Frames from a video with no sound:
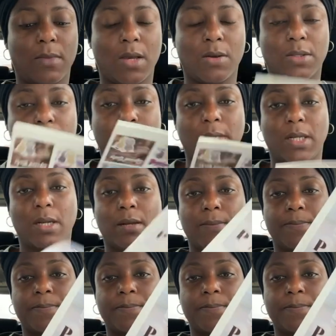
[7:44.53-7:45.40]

Oh, it's upside down.